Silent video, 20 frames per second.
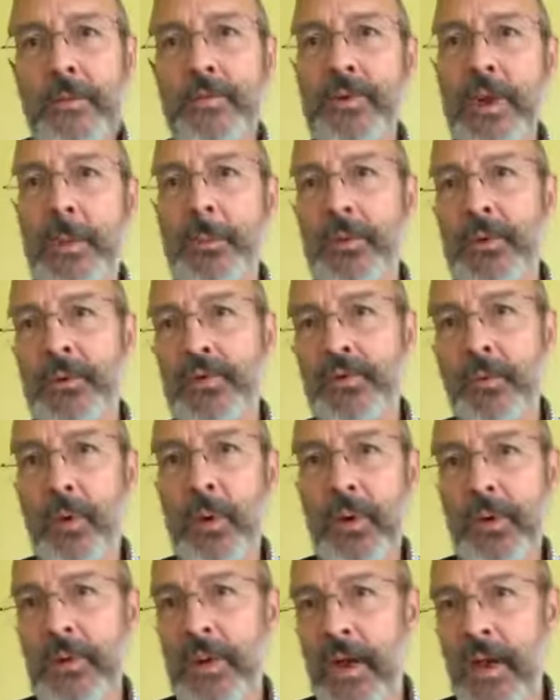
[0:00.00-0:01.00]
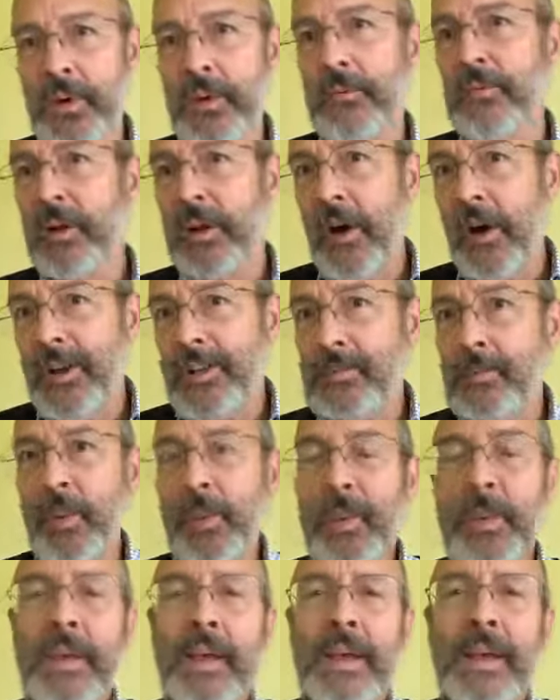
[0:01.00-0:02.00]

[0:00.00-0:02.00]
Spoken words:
chapters 4 and 9 of the gospel.